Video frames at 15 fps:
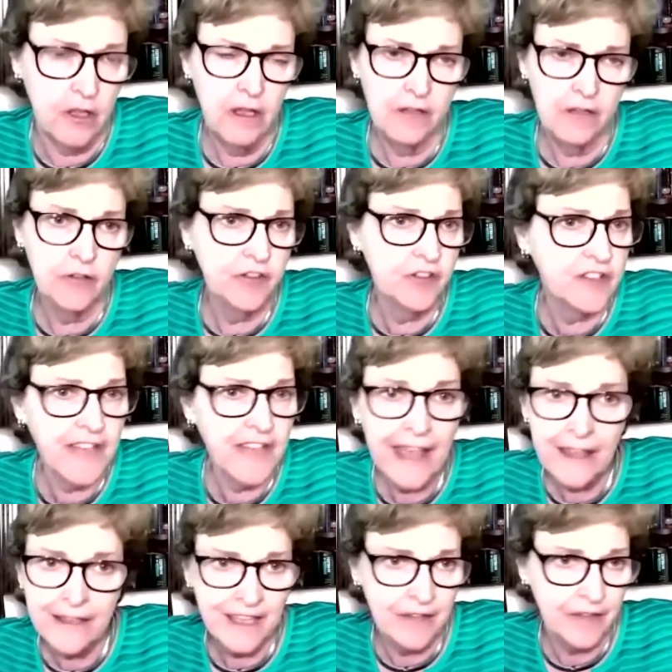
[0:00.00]
You just
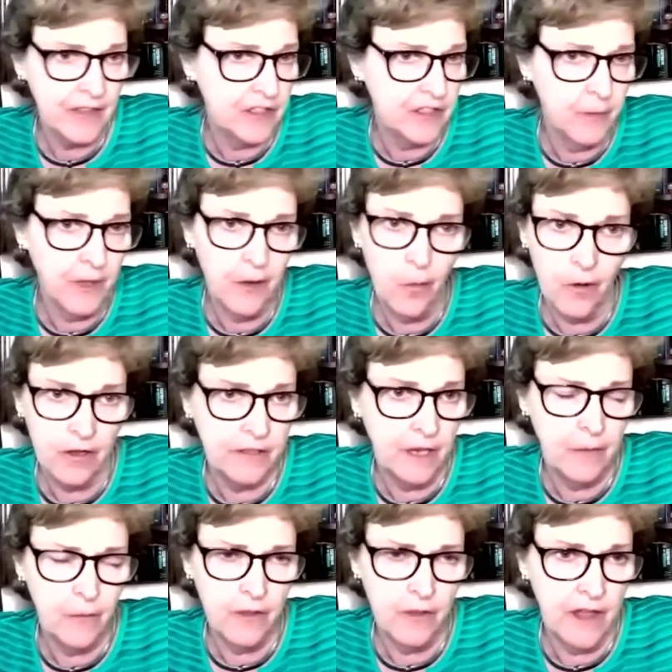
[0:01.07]
can't get this big work
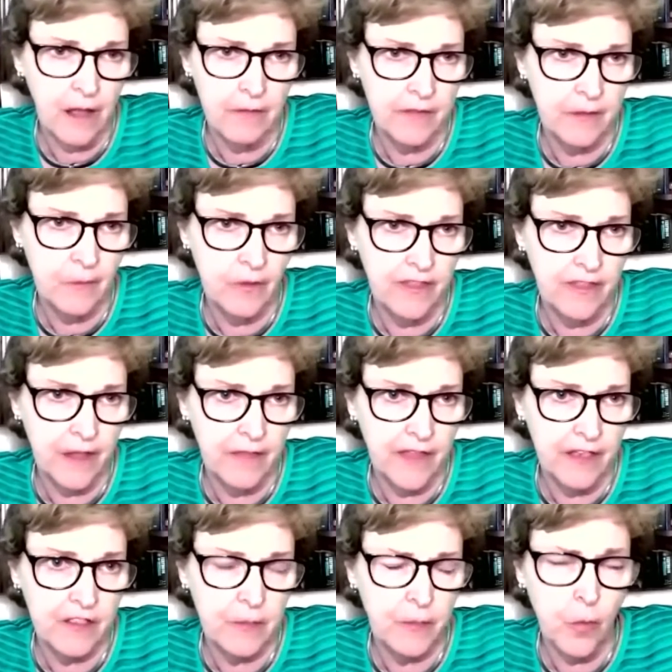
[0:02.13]
done without
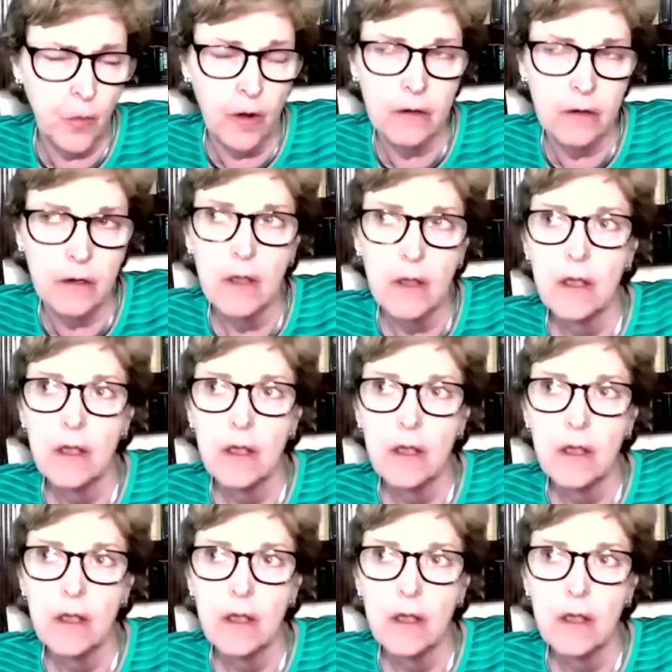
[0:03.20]
that support.